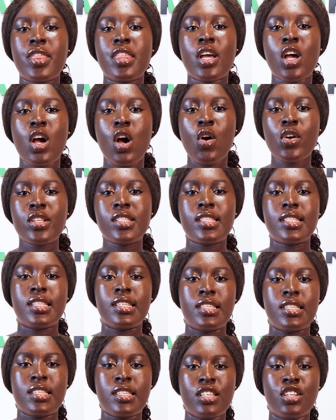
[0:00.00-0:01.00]
the court's
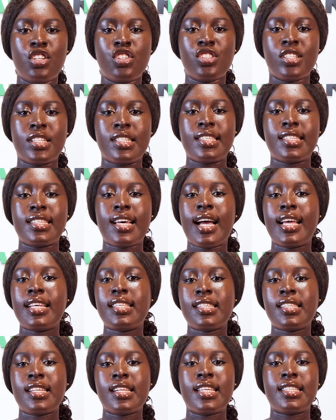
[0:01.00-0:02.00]
decision,
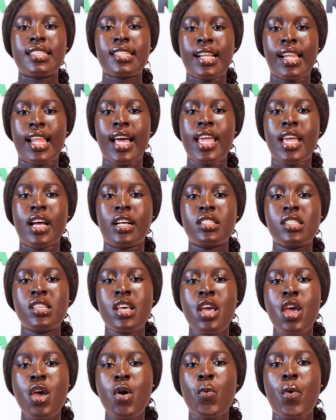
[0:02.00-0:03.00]
citing his clients
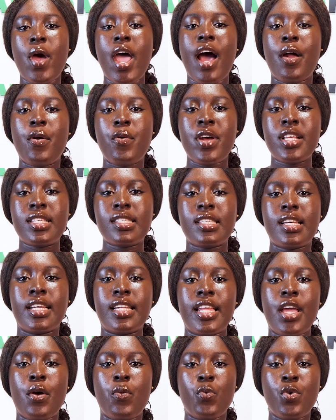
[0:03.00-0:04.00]
were arrested
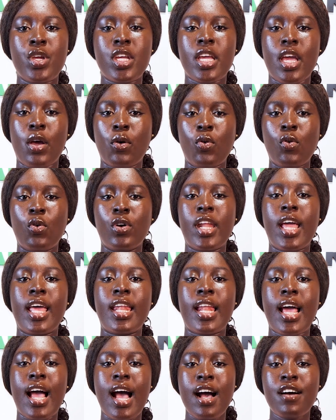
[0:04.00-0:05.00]
a week ago
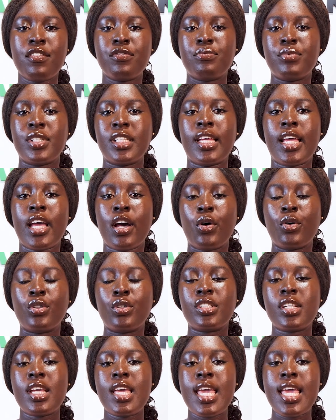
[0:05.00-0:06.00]
and have been
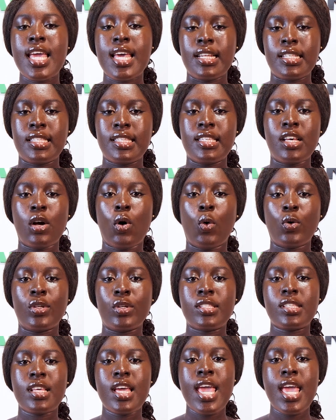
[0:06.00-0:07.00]
held in cells.